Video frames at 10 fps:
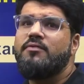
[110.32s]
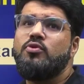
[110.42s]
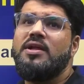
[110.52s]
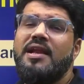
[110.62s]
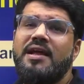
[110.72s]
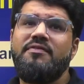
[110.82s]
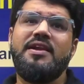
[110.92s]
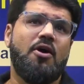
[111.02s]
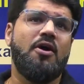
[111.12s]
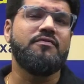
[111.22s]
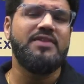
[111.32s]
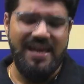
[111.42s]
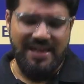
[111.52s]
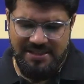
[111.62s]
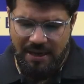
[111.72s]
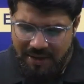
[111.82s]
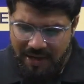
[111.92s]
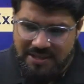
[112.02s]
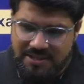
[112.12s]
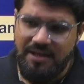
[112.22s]
you the level of the
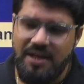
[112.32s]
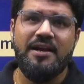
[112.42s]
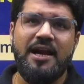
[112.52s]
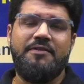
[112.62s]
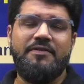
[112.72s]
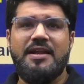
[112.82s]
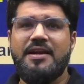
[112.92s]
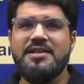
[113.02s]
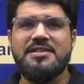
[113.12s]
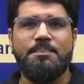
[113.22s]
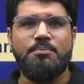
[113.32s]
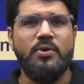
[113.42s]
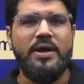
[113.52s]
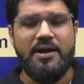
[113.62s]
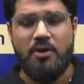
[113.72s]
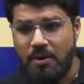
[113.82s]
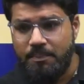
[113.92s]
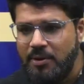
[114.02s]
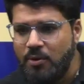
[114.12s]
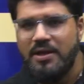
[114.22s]
examination, right? Whether it is up to GATE or
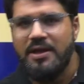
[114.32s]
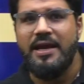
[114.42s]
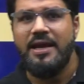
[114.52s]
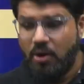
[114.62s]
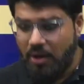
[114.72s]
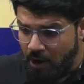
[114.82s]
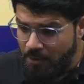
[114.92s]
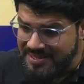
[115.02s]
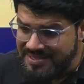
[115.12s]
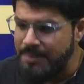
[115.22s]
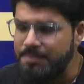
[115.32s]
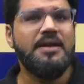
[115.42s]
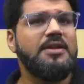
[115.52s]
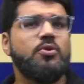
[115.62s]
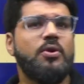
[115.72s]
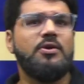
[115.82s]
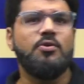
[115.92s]
below the GATE or how much depth it is going to